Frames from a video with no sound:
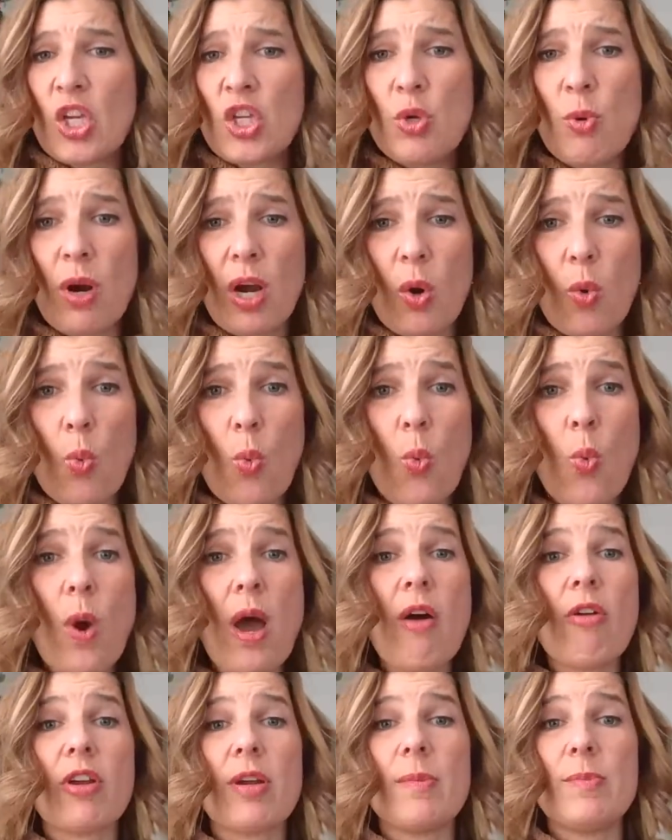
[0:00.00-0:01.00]
you are
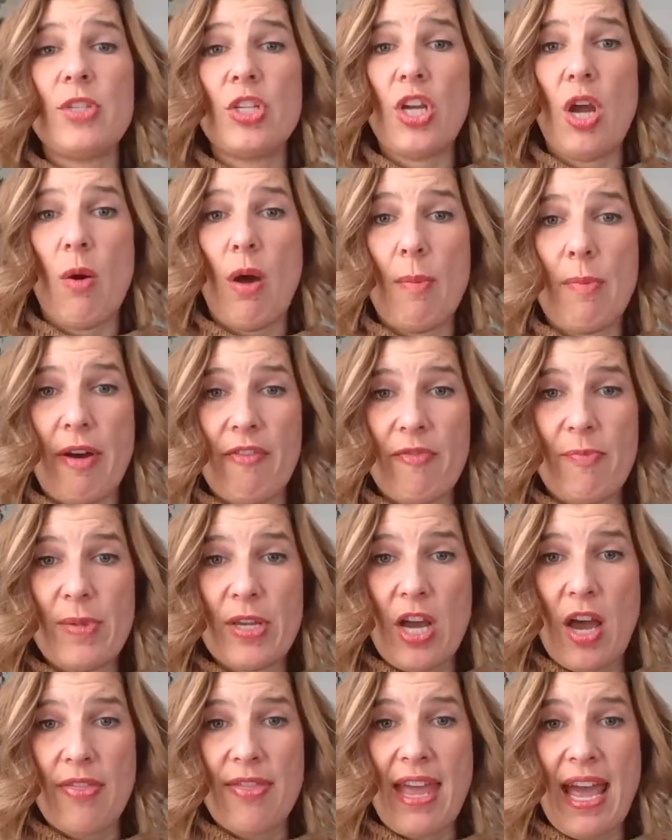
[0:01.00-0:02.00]
welcome to go above and
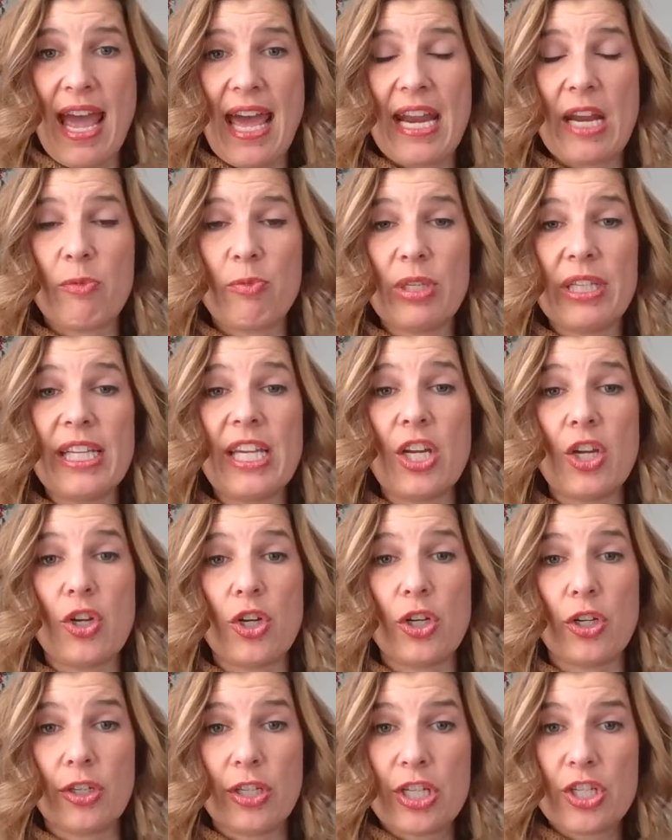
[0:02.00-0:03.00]
beyond that. And I really
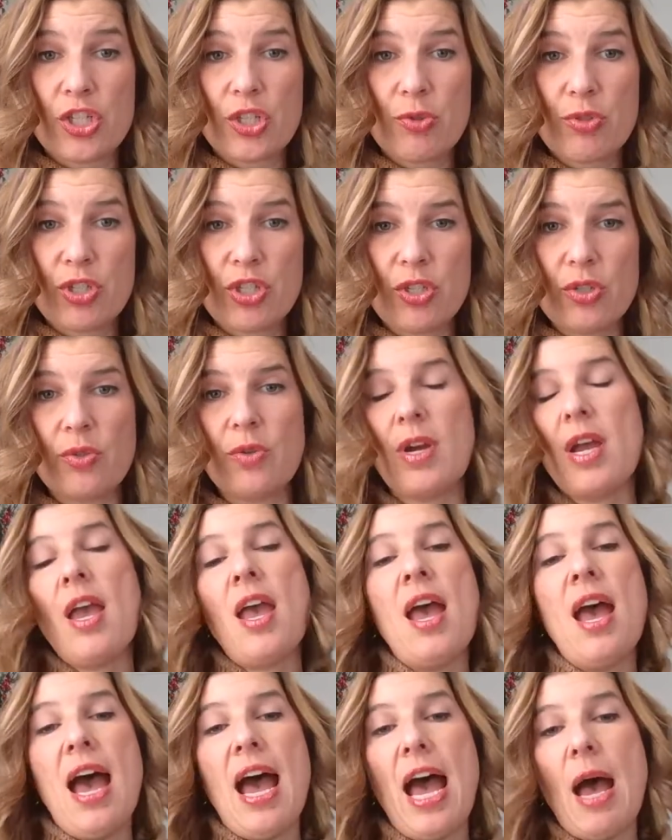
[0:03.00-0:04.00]
encourage you to.
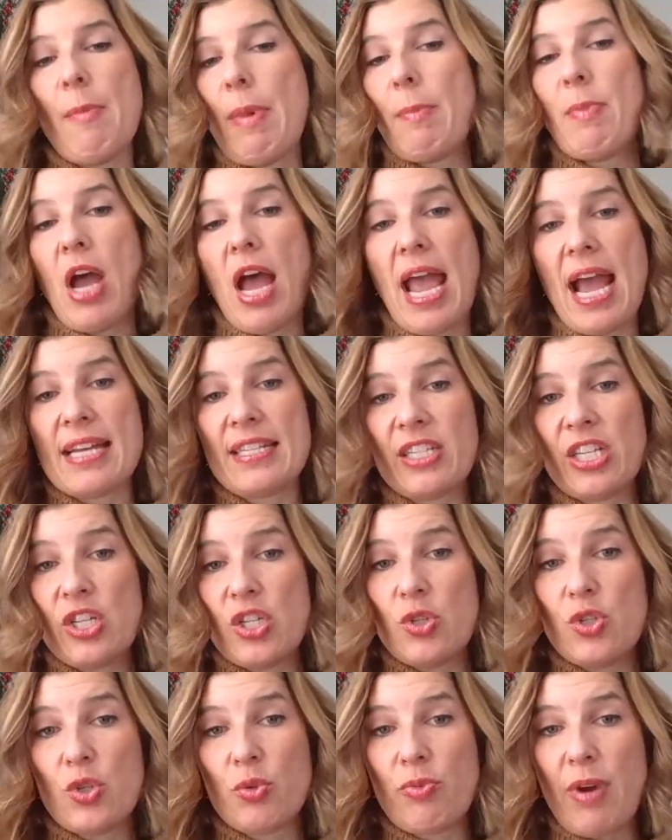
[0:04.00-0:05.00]
I'm not asking
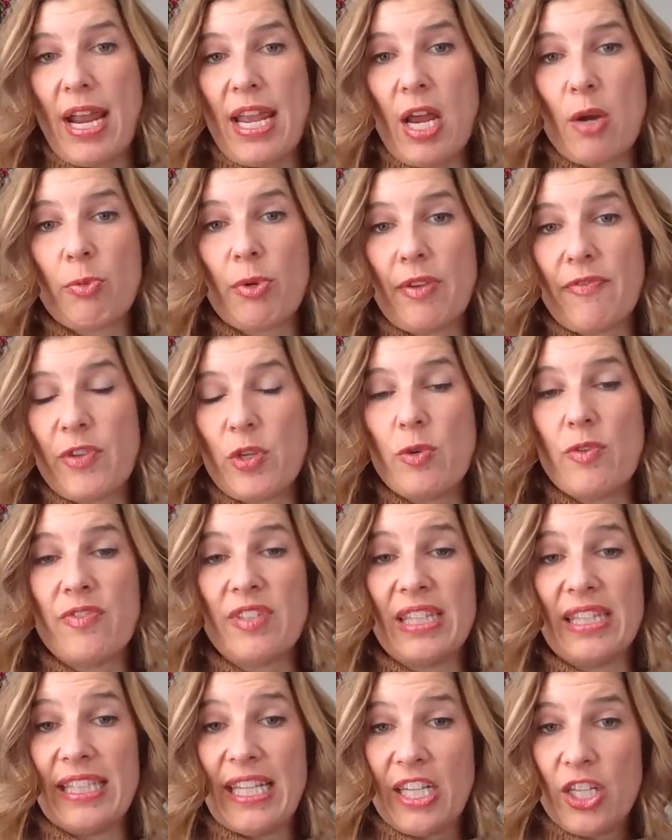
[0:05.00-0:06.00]
you to write a review
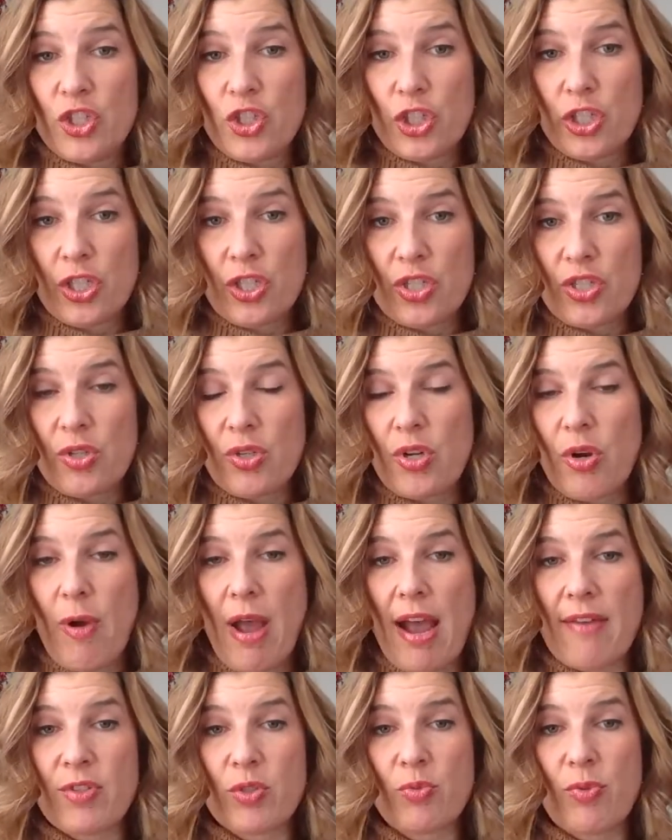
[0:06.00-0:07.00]
of literature, so you don't
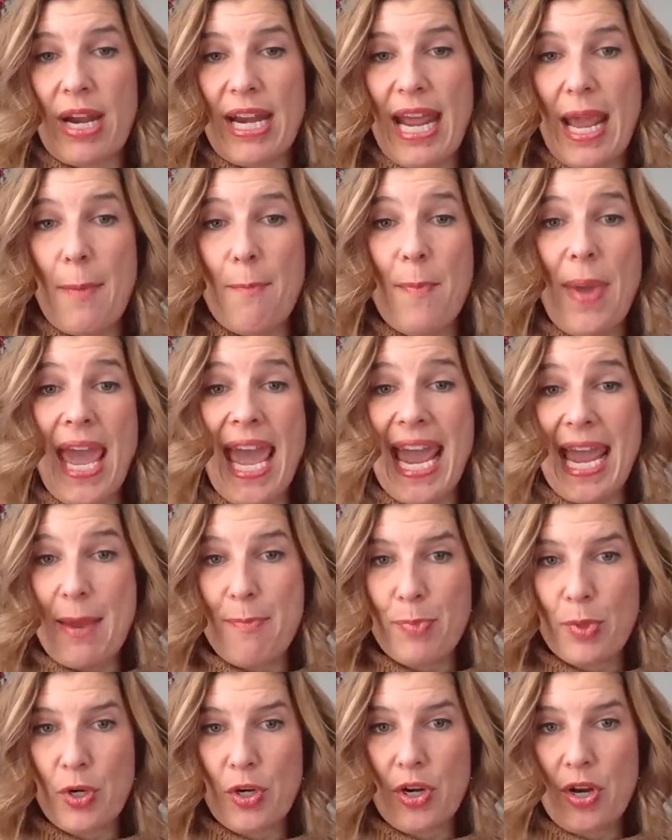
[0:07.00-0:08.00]
have to write a
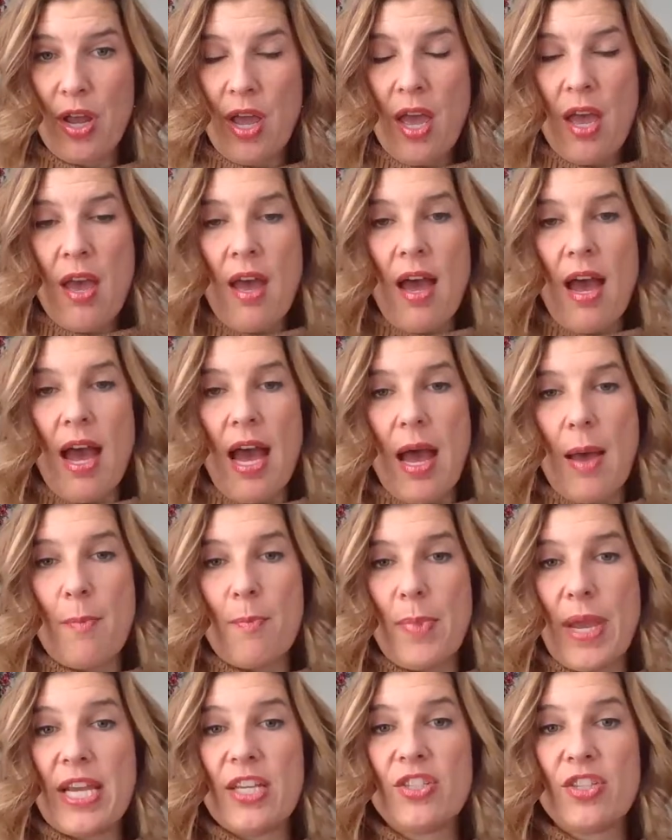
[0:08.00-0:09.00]
paper
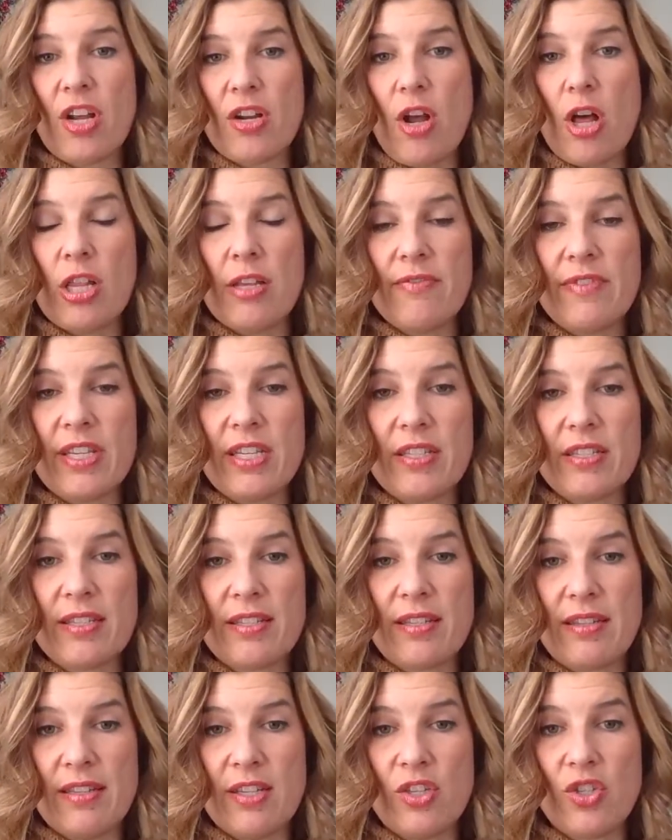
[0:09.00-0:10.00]
based on all of
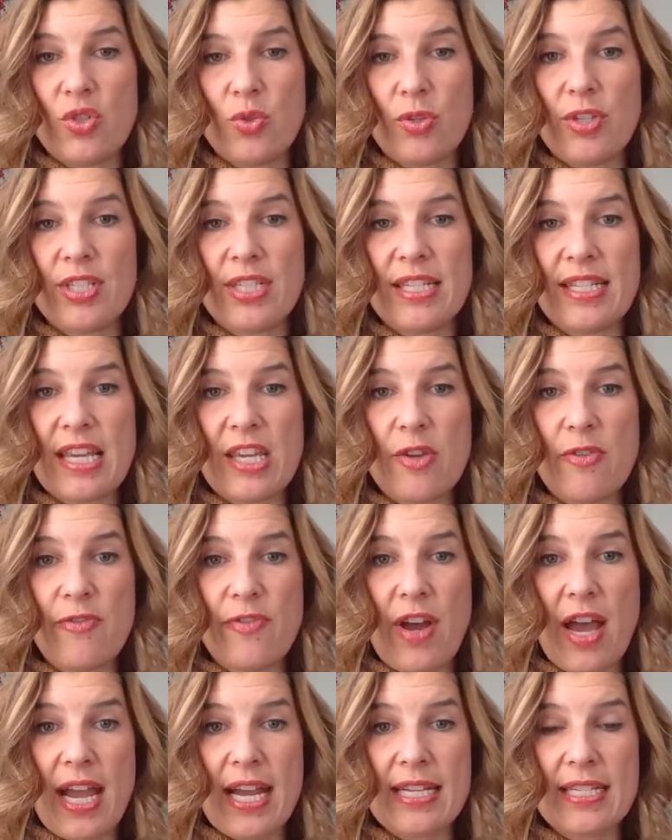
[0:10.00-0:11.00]
these sources that you
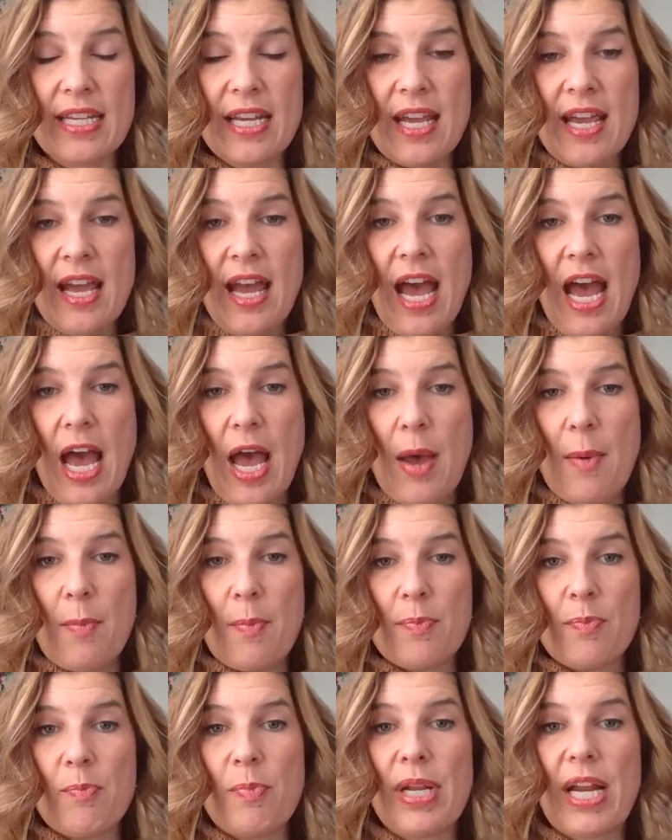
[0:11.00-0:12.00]
find.
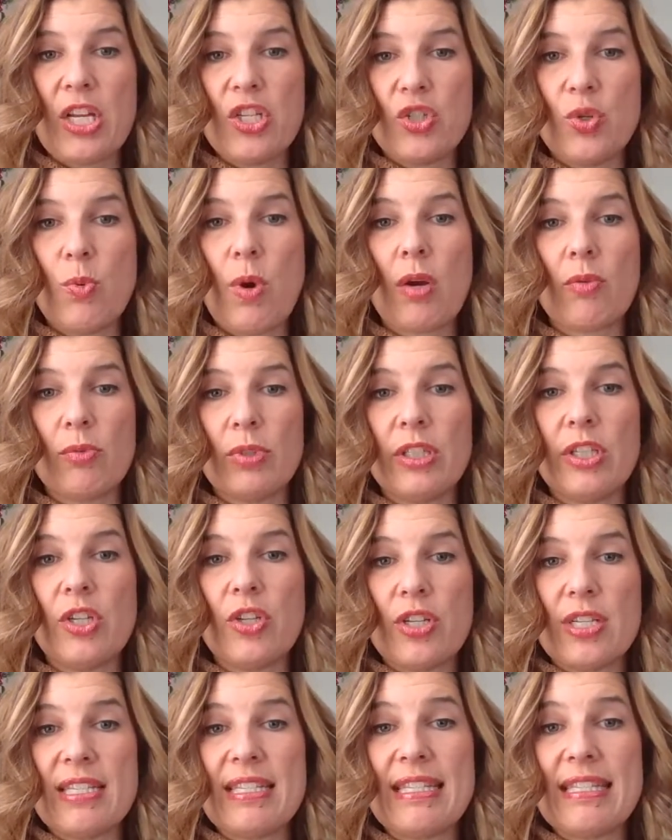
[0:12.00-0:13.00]
But I do want really
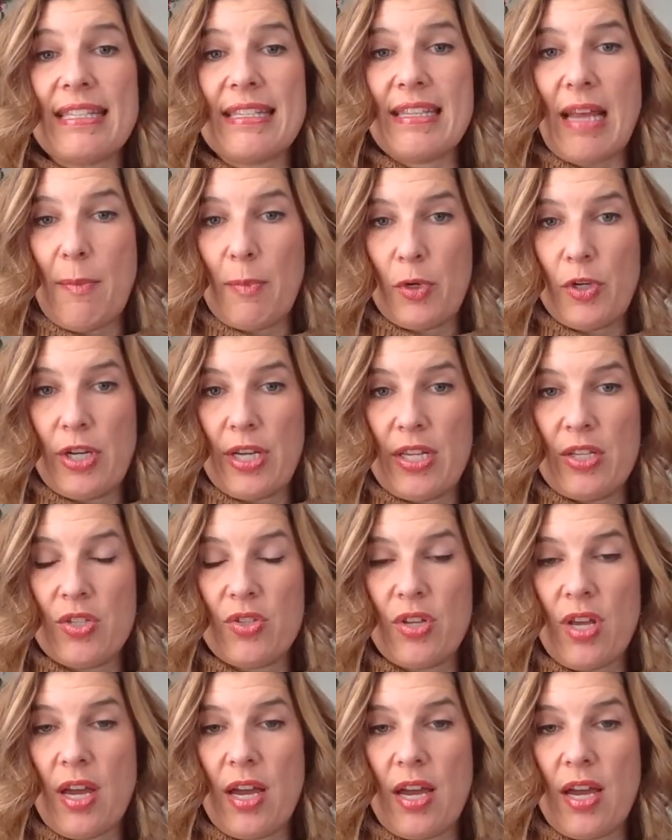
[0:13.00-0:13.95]
good summaries.